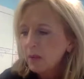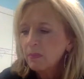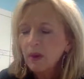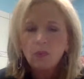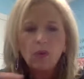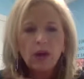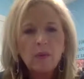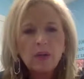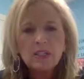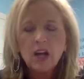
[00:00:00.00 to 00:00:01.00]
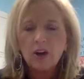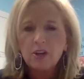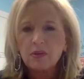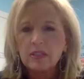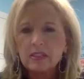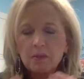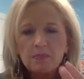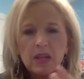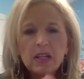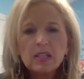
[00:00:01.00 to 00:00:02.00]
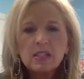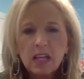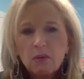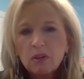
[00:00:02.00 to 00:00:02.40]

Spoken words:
But what I want to tell you is stick